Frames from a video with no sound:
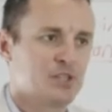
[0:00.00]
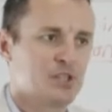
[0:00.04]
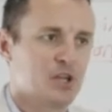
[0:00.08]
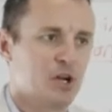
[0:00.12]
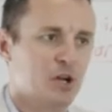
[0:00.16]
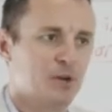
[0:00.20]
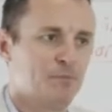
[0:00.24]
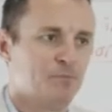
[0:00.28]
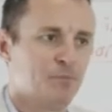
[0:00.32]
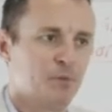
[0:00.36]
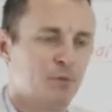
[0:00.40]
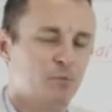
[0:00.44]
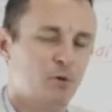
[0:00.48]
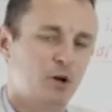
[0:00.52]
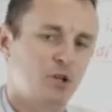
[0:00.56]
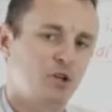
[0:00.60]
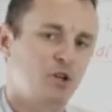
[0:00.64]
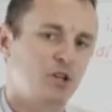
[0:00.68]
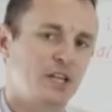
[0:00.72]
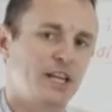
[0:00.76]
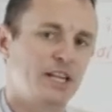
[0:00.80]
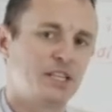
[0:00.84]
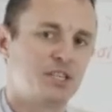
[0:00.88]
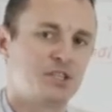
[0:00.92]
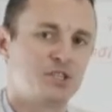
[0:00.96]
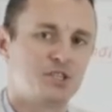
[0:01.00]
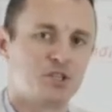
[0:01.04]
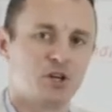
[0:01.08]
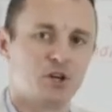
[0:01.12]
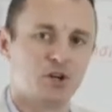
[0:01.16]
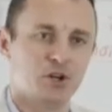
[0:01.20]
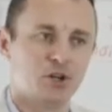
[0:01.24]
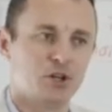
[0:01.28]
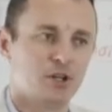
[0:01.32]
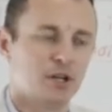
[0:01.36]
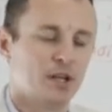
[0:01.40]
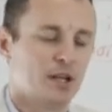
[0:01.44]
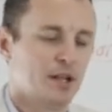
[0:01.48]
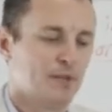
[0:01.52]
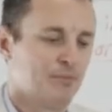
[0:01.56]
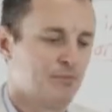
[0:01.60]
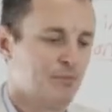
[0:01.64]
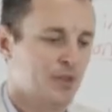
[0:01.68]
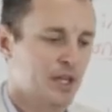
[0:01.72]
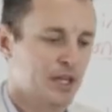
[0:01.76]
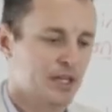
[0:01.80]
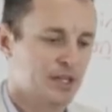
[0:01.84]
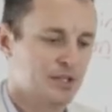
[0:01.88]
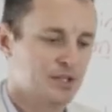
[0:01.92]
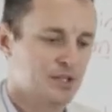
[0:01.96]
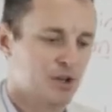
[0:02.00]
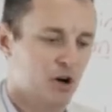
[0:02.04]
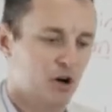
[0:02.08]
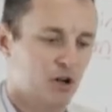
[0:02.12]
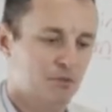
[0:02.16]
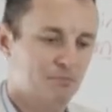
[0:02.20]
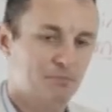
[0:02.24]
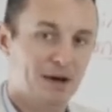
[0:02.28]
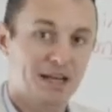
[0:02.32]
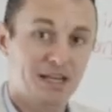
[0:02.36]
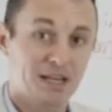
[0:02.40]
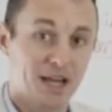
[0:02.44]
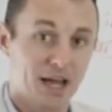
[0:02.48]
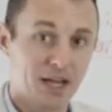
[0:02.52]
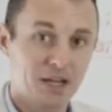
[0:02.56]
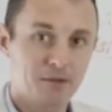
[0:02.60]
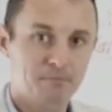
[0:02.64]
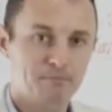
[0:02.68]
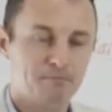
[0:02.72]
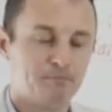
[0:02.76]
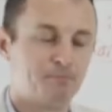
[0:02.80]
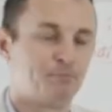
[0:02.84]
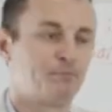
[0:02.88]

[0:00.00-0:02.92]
So, what you need to do is on Monday,